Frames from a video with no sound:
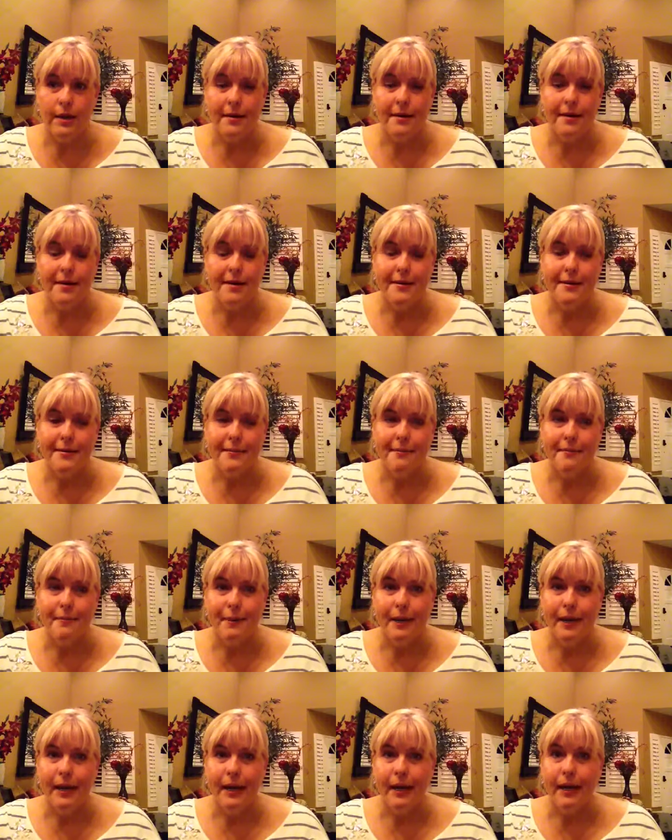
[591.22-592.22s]
um,
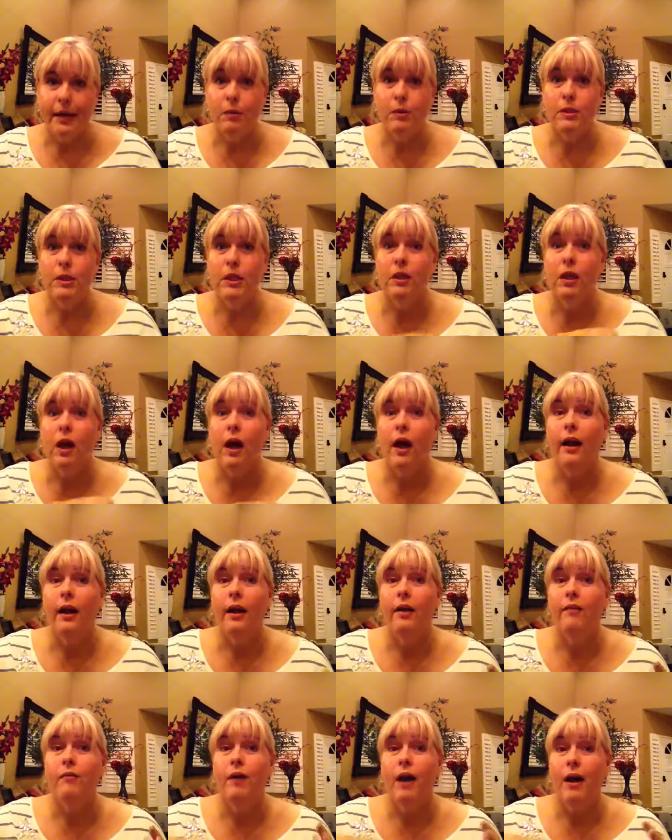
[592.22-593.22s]
but it was a lot
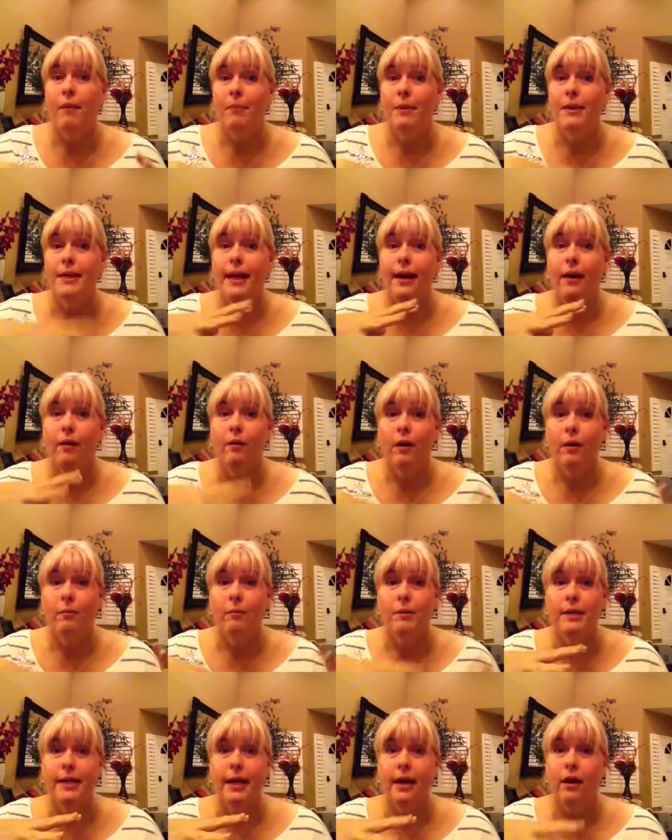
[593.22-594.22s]
of up and down, up
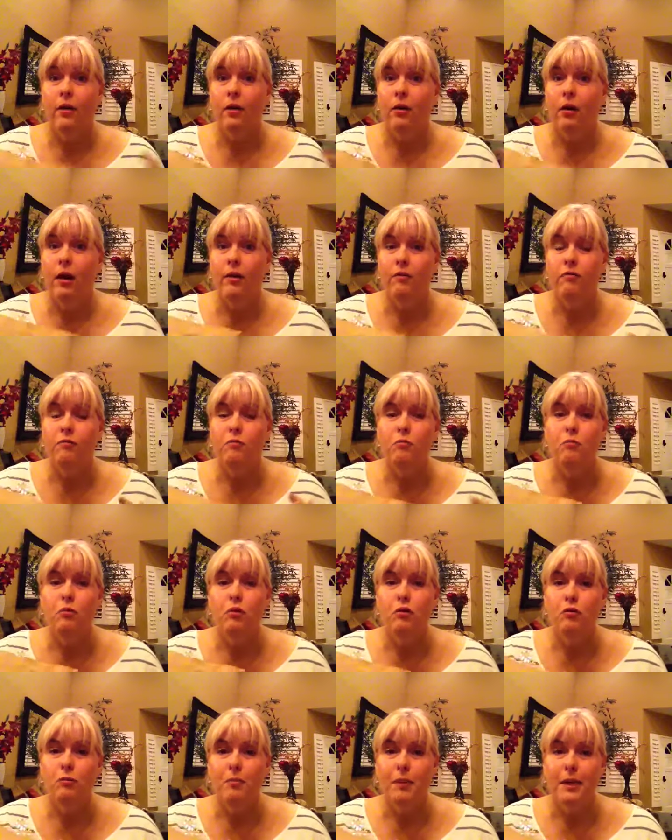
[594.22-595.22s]
and down, a lot of
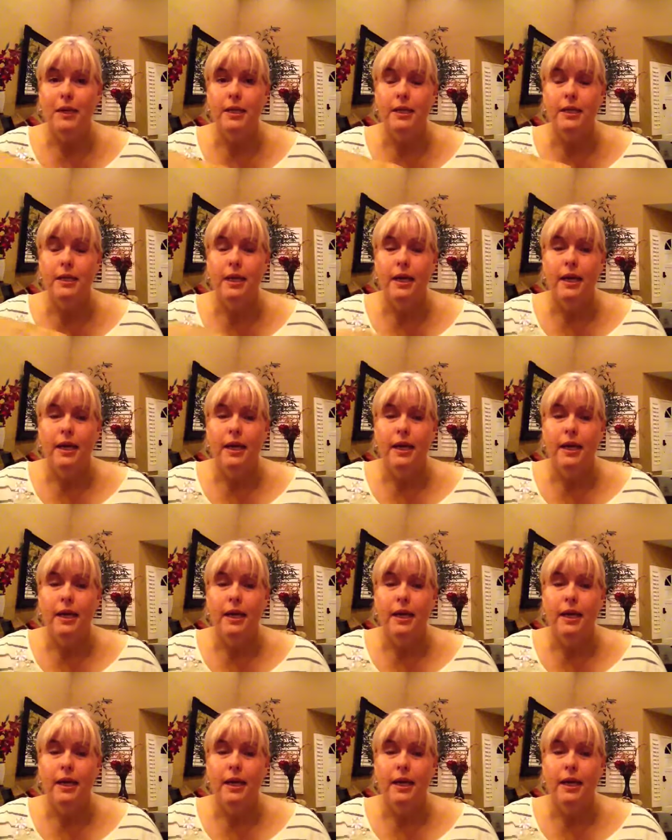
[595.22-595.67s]
movement,